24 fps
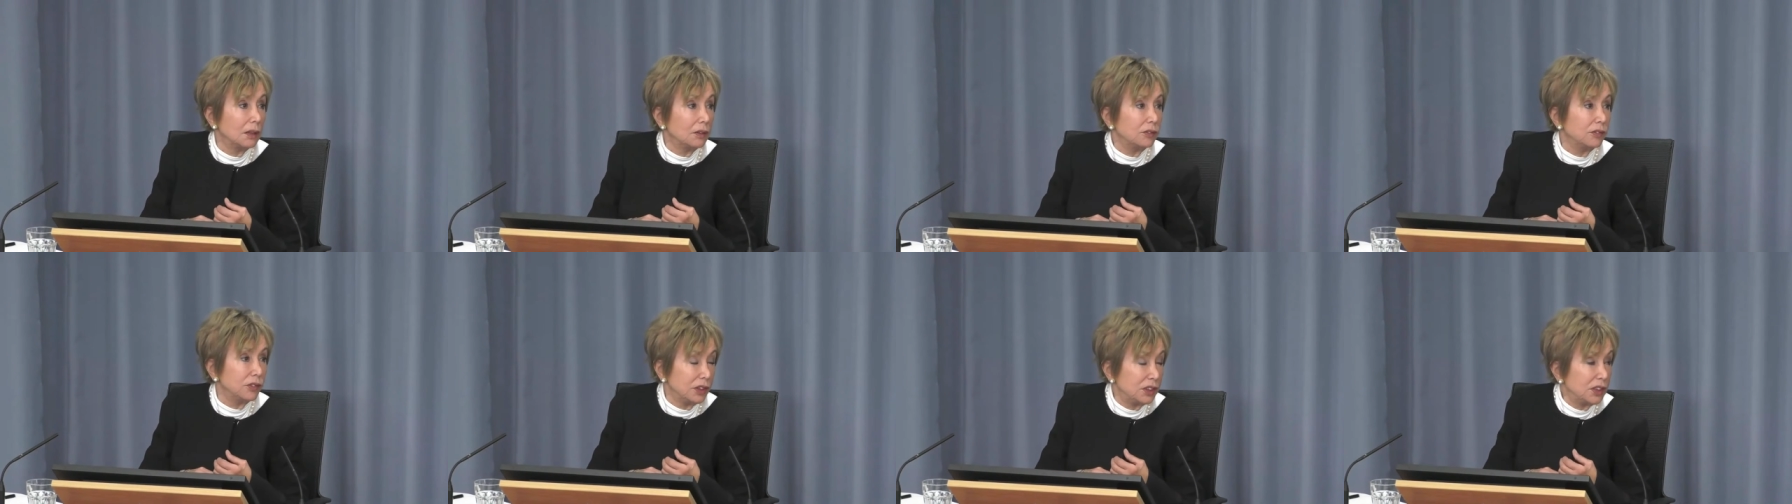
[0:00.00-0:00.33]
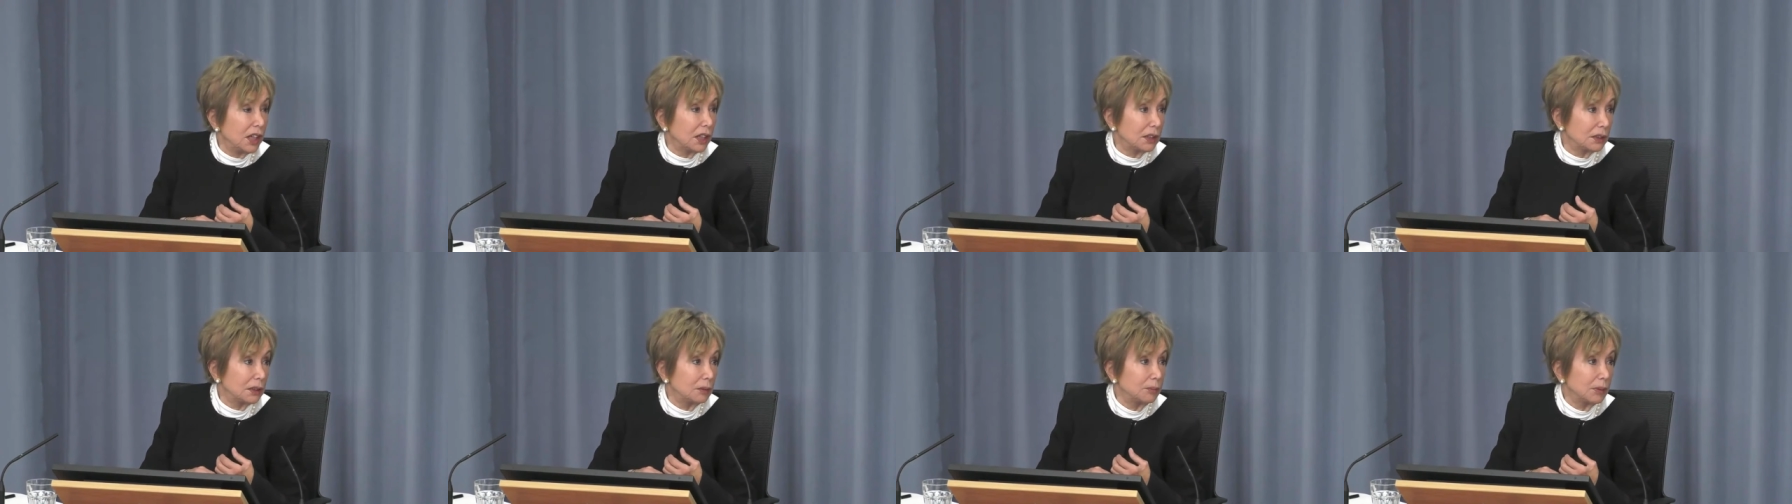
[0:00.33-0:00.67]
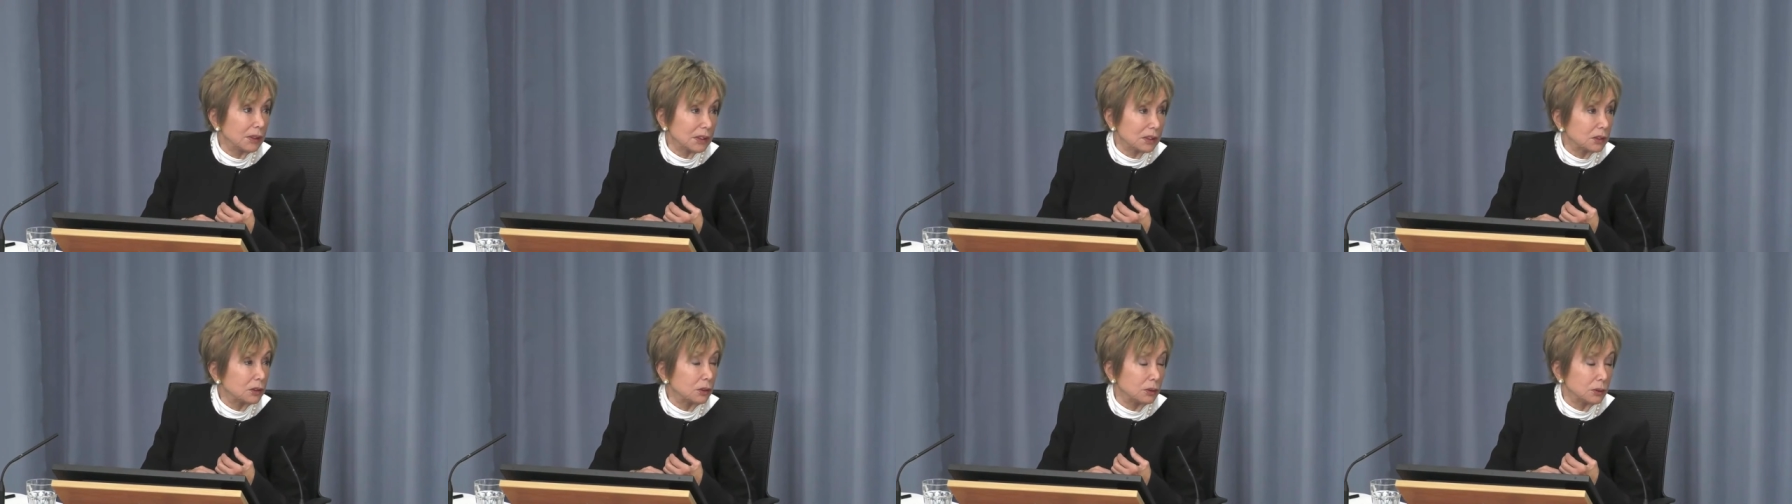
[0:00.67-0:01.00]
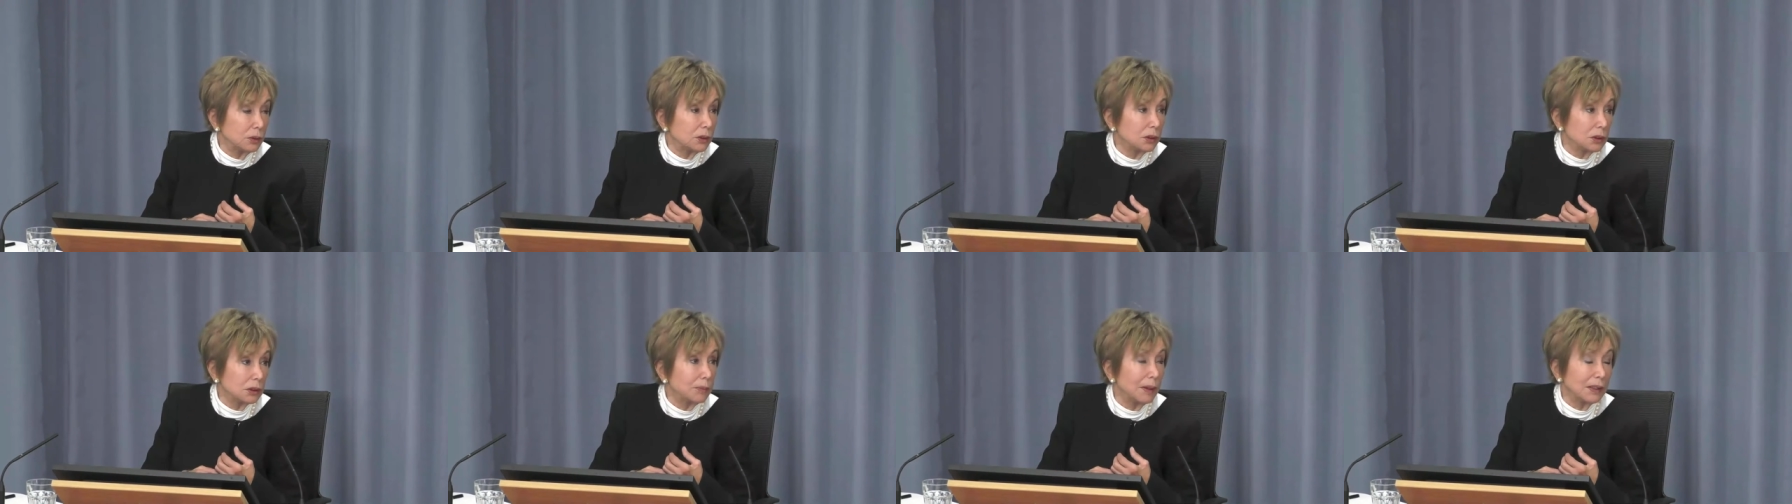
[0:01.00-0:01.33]
reject them as
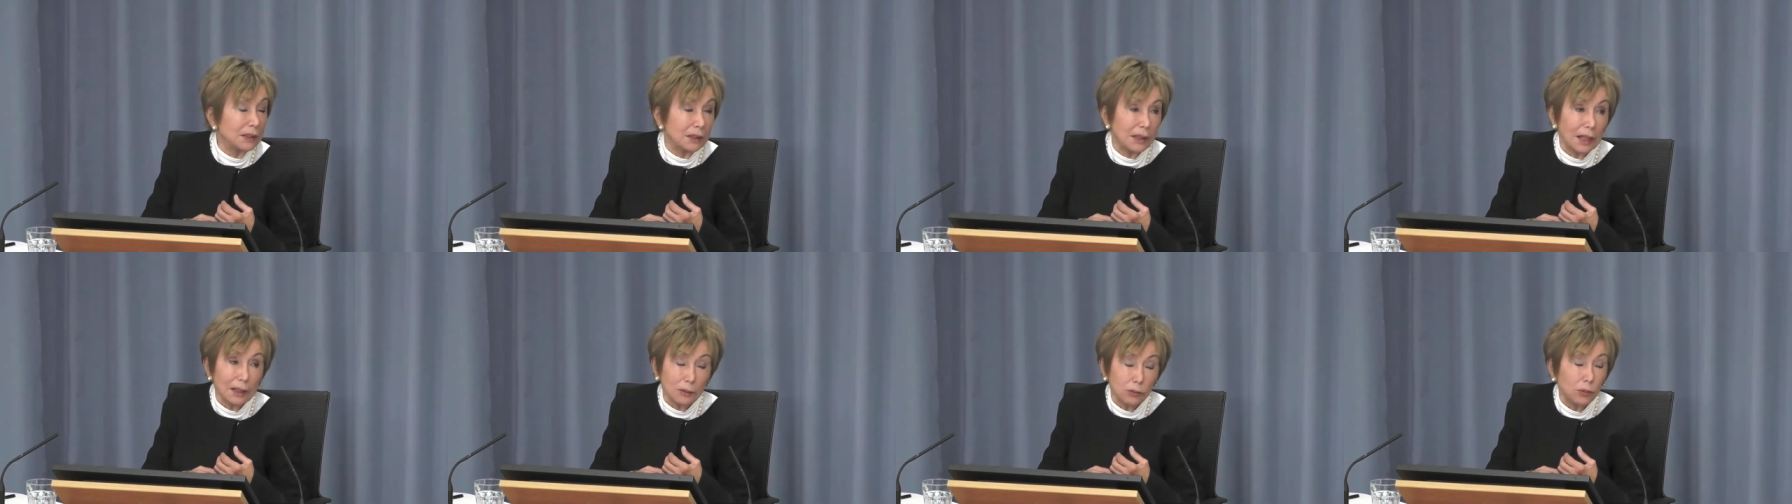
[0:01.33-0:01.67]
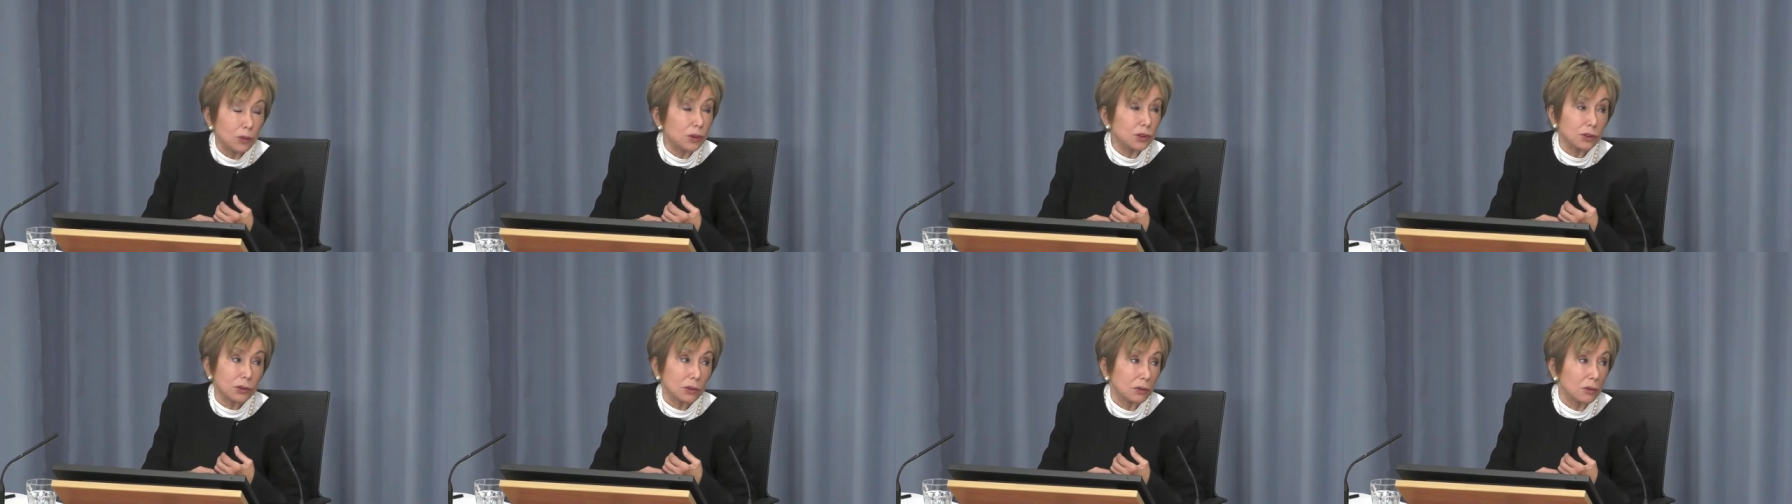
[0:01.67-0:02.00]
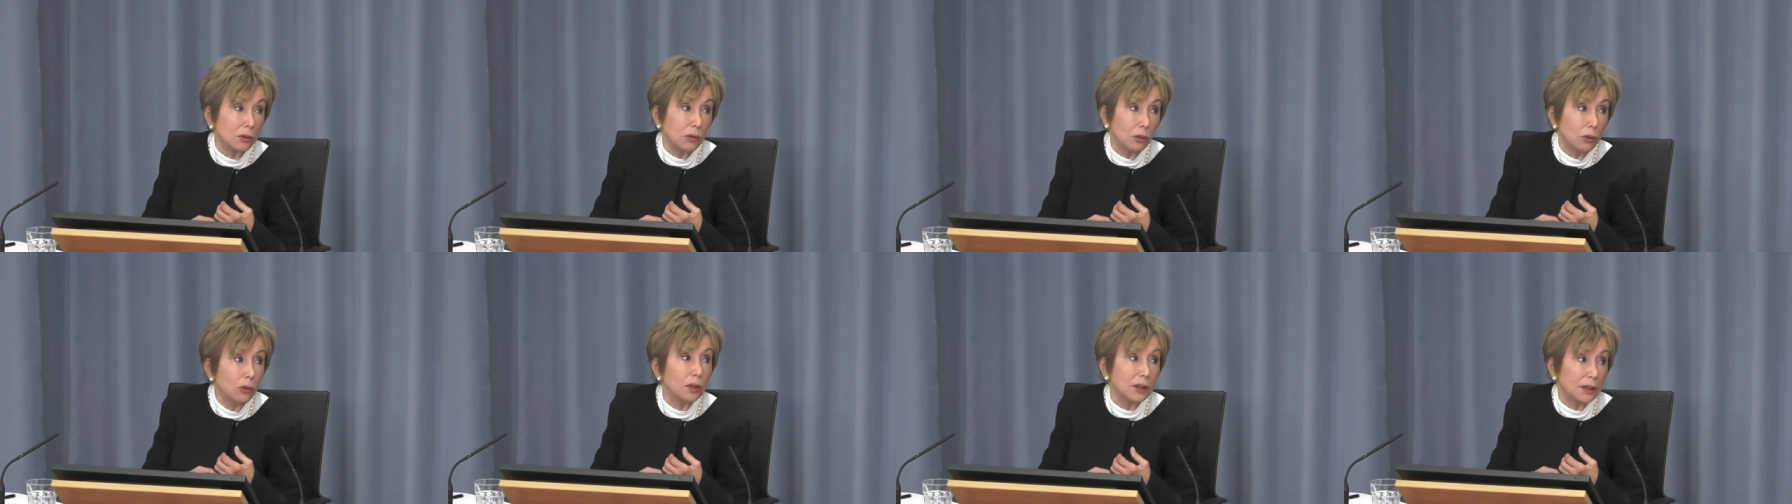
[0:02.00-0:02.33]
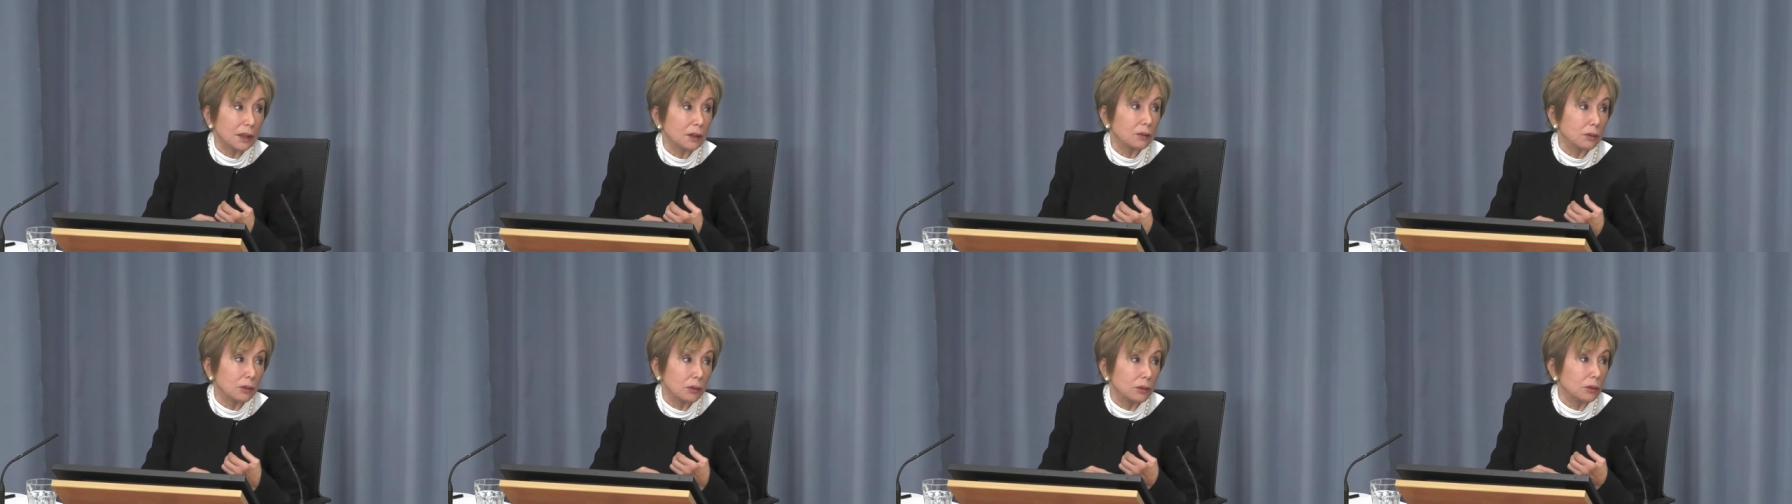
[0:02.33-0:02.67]
donors. But that was all
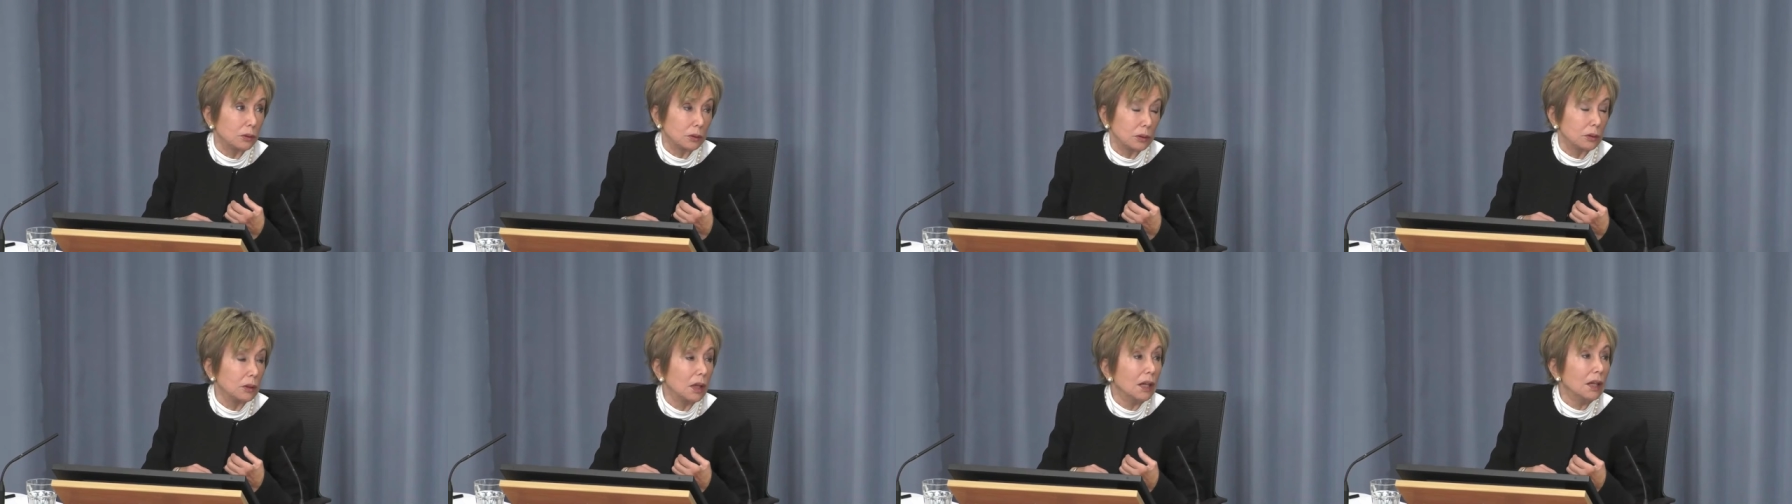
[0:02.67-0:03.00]
that could.